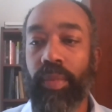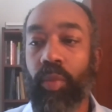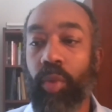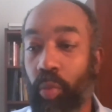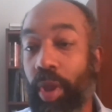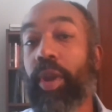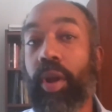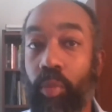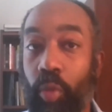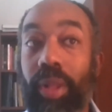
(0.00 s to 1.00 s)
women
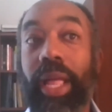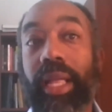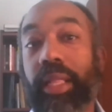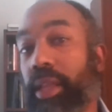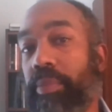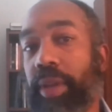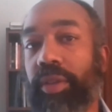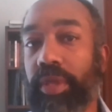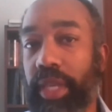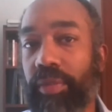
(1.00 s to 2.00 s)
are more likely than men
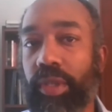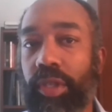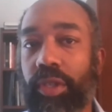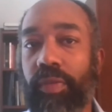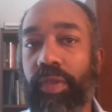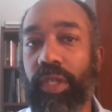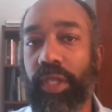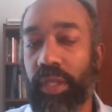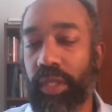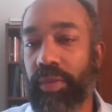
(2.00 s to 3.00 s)
to attend religious services
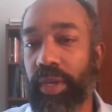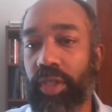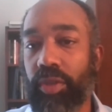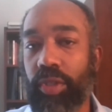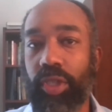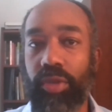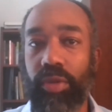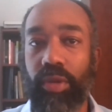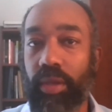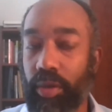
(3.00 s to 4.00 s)
in these various
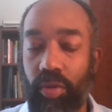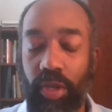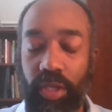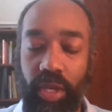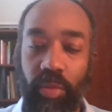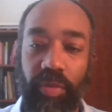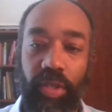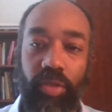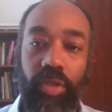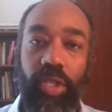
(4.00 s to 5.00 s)
across a number of
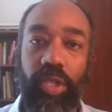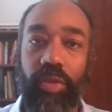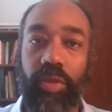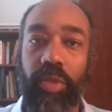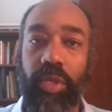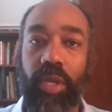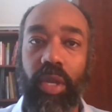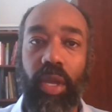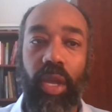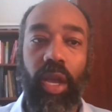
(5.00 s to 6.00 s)
these Christian groups.
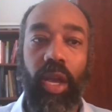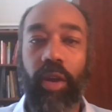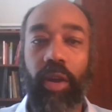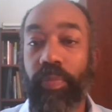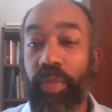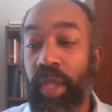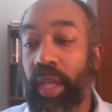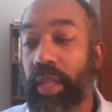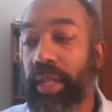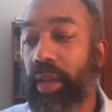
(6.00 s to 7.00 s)

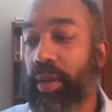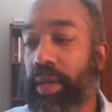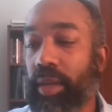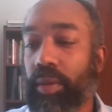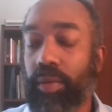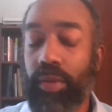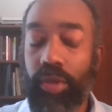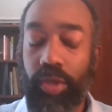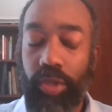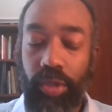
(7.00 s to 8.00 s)
Now,
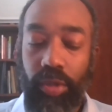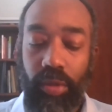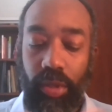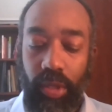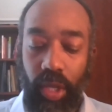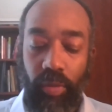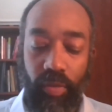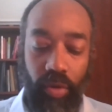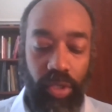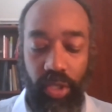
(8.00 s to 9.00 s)
Jews, of
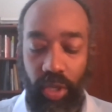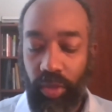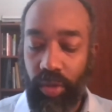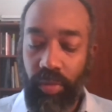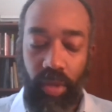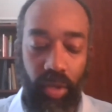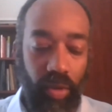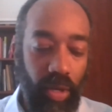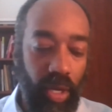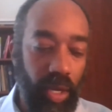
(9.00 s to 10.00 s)
course, is the other
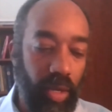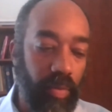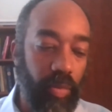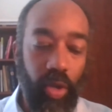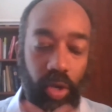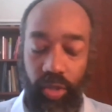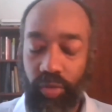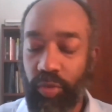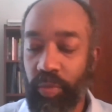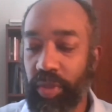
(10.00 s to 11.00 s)
large
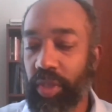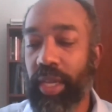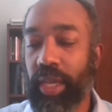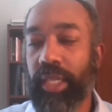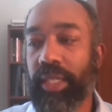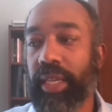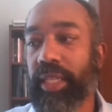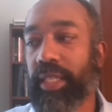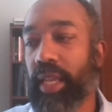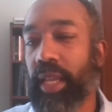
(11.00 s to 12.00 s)
group in the United States.